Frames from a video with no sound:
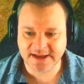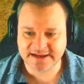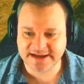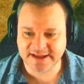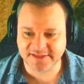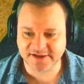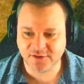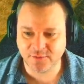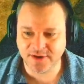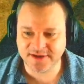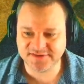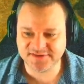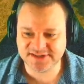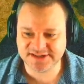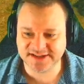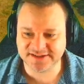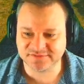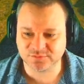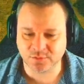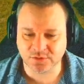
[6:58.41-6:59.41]
Now the
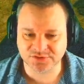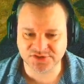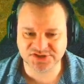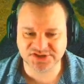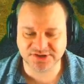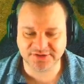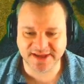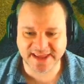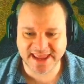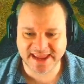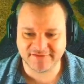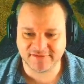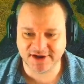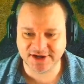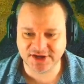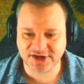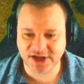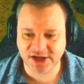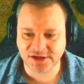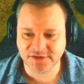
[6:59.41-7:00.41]
question is what to do here. I
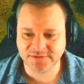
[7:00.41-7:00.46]
know